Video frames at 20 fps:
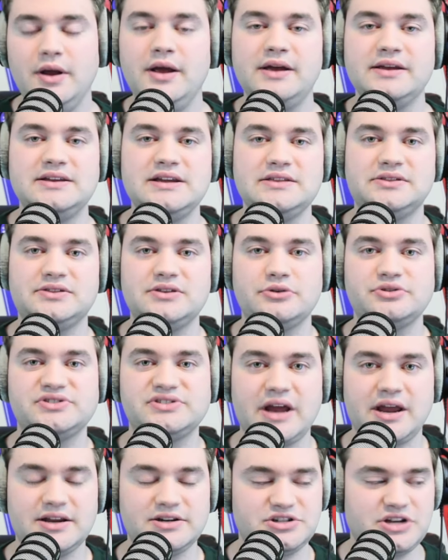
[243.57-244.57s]
get those
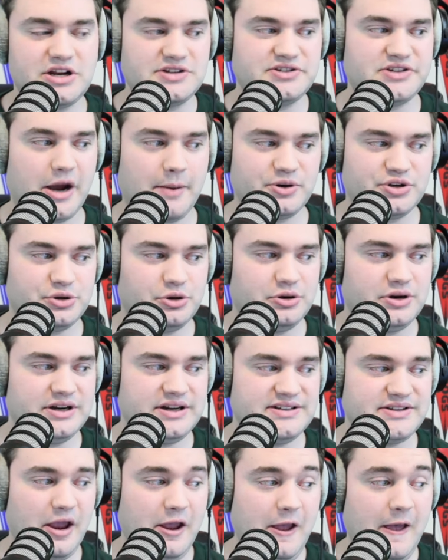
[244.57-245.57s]
second chance
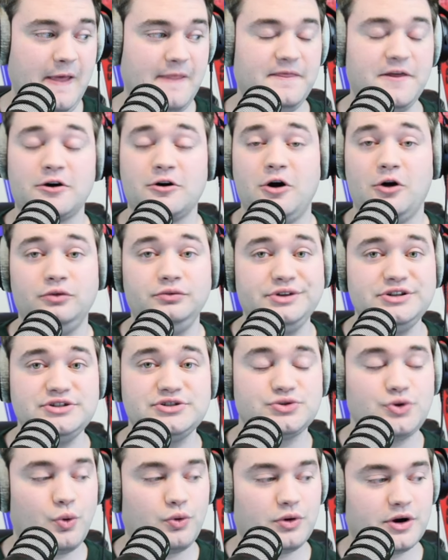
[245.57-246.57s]
opportunities, they're only
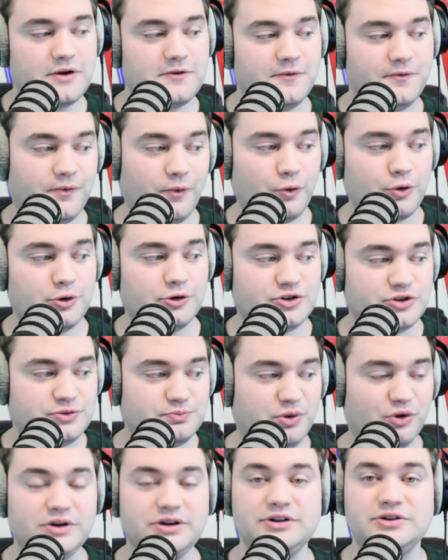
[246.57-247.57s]
scoring
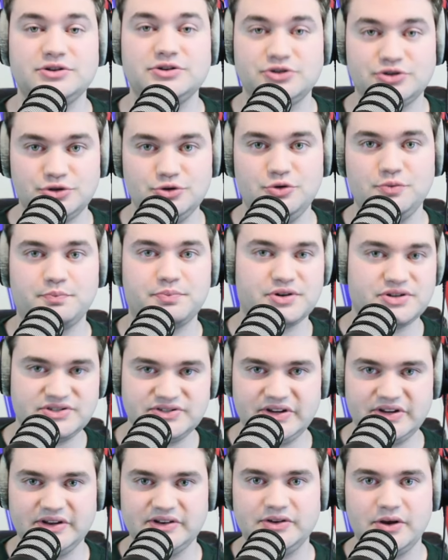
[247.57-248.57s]

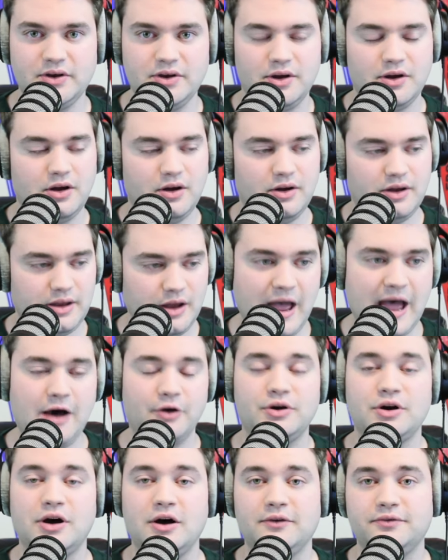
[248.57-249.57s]
4.2%.
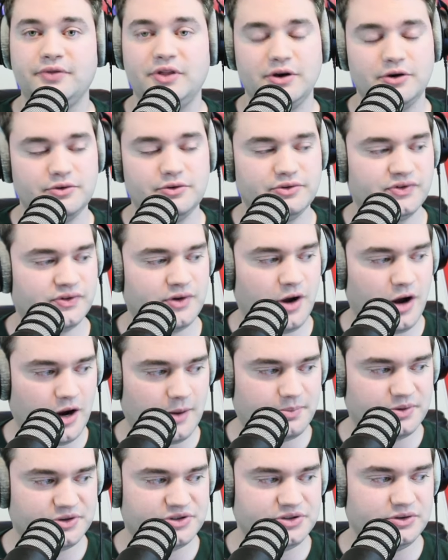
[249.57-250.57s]
out of those
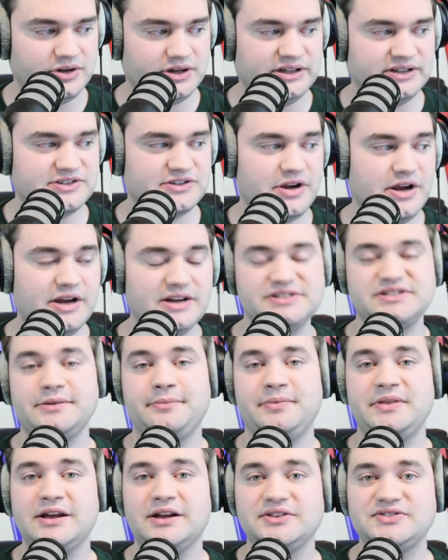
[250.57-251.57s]
opportunities.
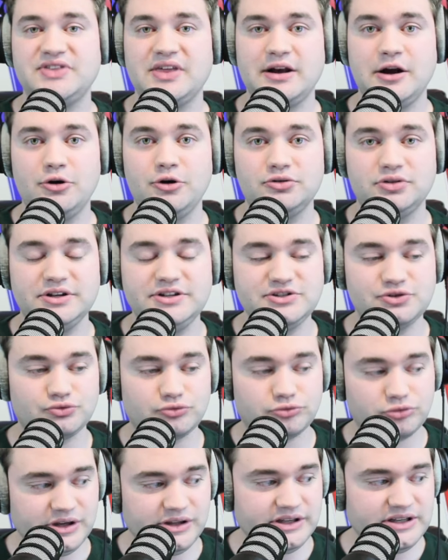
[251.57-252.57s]
Something else that
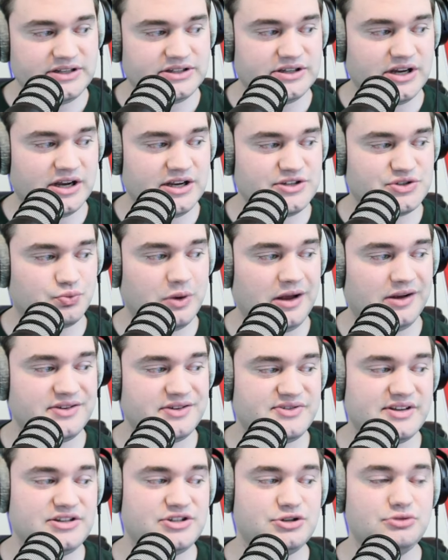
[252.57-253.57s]
Oakland really does well is
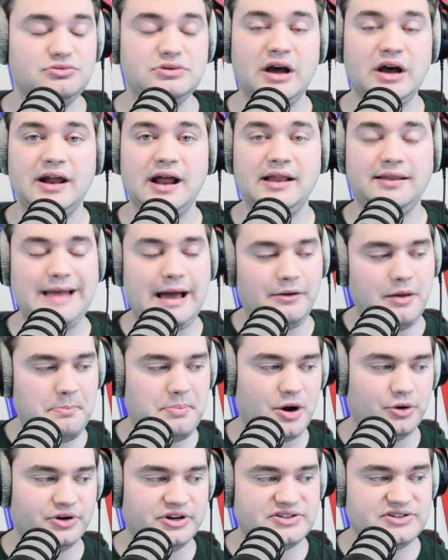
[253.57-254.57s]
they do not allow
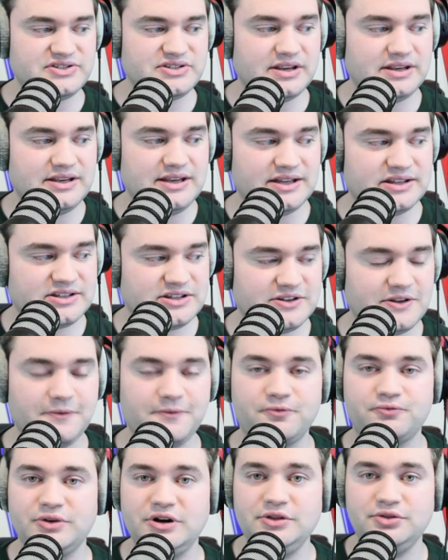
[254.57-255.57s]
opponents to get to the
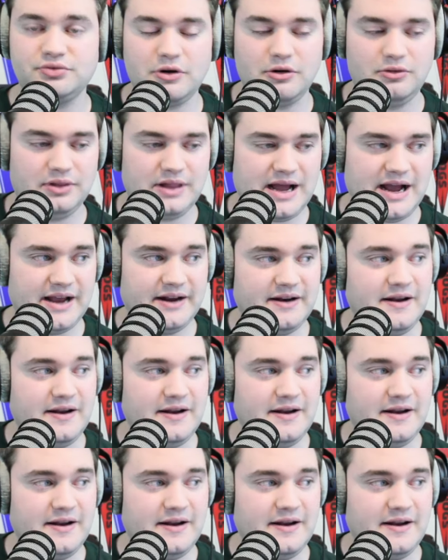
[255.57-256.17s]
free throw line.